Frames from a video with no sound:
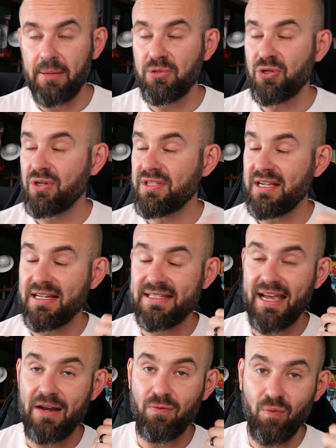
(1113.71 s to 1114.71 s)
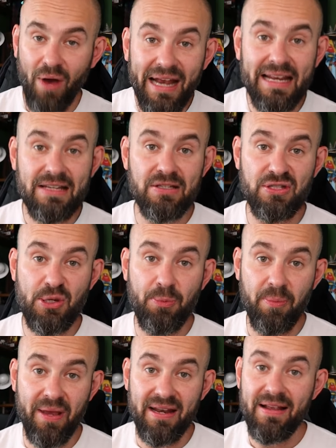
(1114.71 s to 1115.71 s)
and I'm sure it's going to tie right into
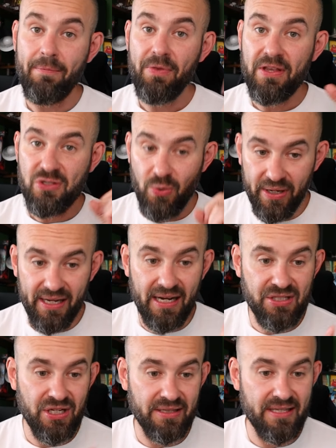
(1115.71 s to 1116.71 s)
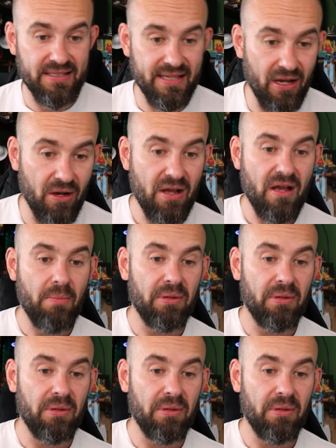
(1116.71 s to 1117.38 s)
Superman, so I got to check this out.